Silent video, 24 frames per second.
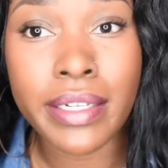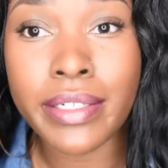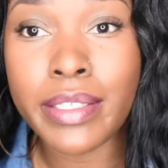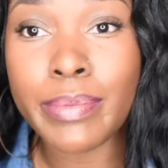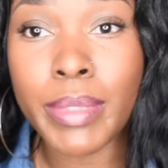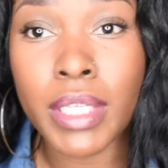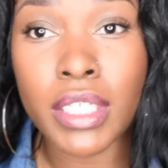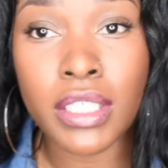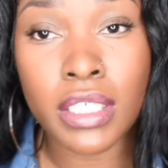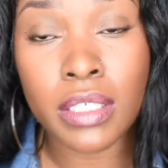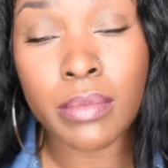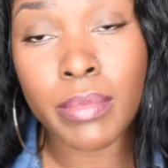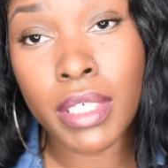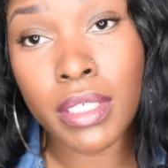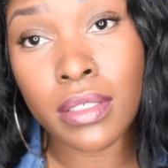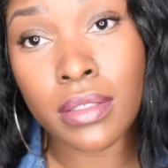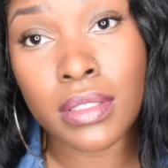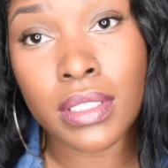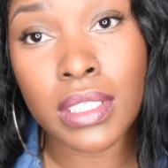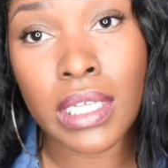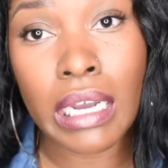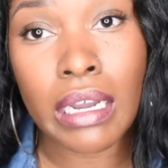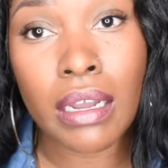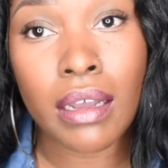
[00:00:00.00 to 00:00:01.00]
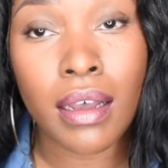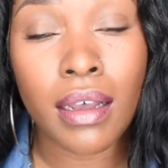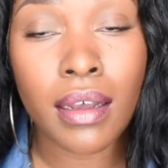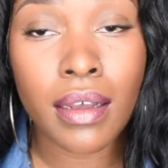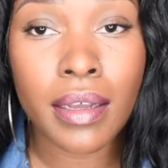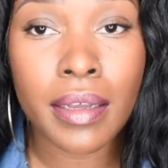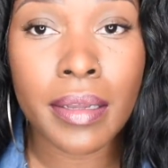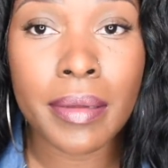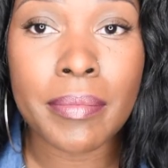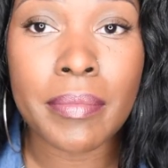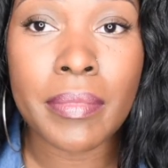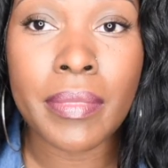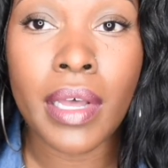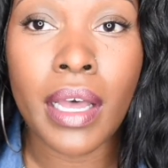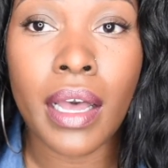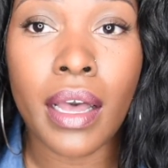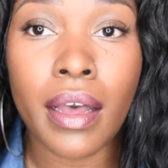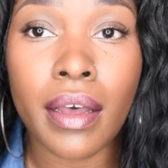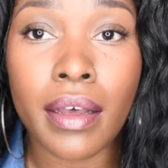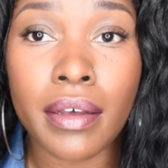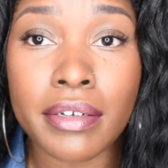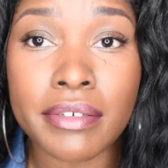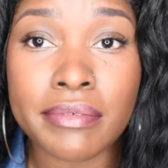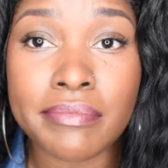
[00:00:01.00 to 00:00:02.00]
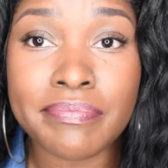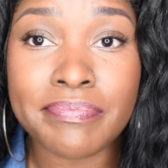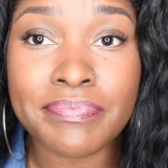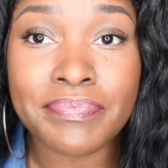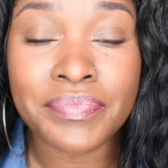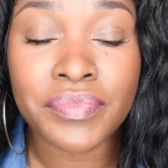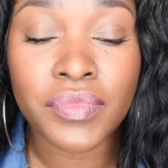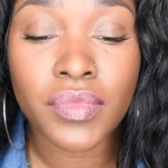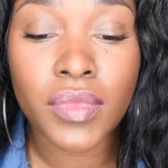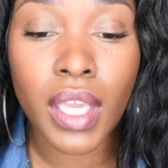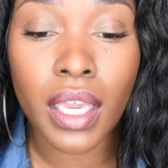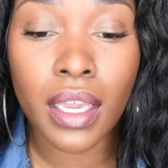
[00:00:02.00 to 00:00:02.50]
It's blushingbundles.com.